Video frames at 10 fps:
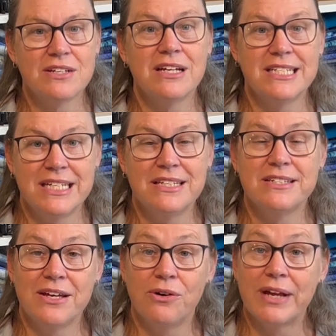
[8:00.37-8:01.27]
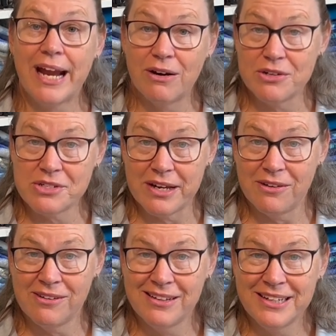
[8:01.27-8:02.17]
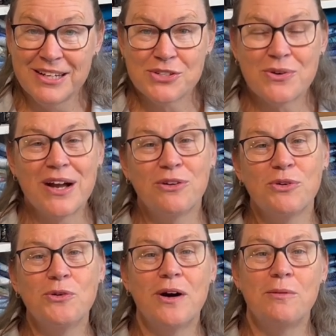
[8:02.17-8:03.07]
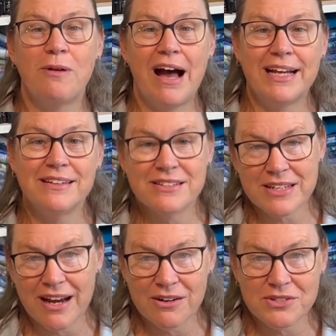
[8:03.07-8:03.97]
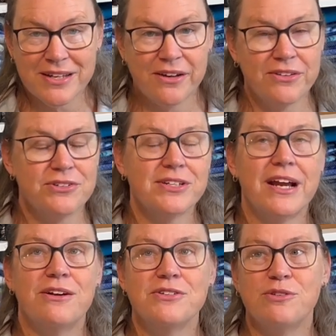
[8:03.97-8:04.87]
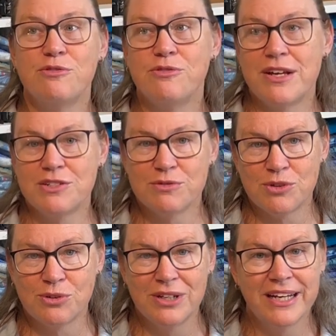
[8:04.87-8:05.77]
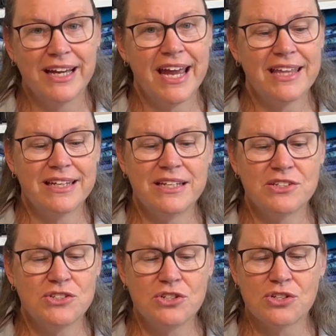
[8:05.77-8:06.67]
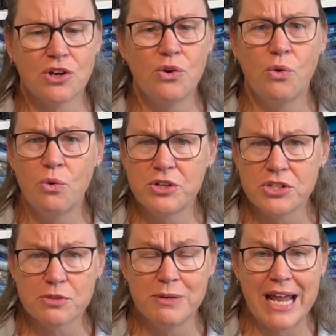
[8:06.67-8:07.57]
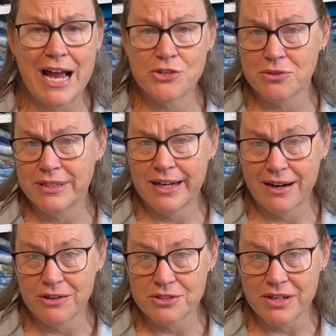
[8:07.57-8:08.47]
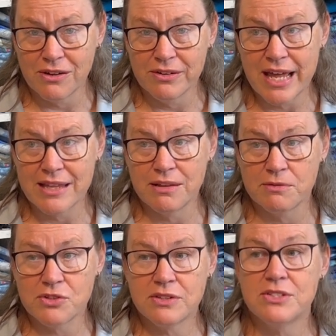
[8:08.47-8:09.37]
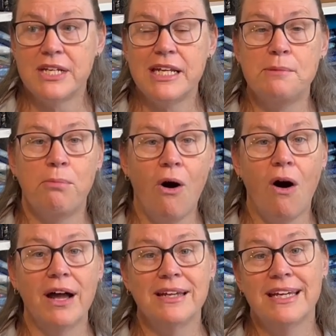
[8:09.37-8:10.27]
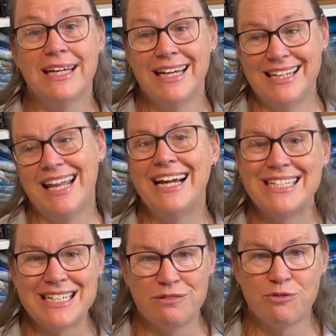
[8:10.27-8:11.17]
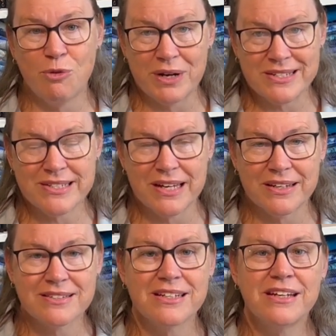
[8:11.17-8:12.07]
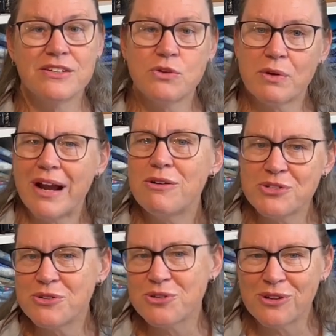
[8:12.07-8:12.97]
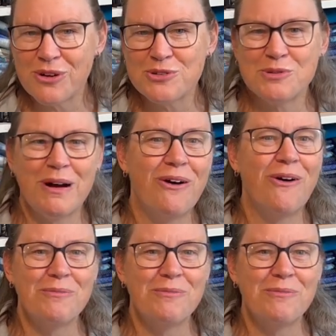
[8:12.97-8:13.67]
a Denzel carousel. So I grew up riding this carousel. There's a carousel festival, and it's just a gorgeous menagerie carousel that the city bought in 1946. So carousels are close to my heart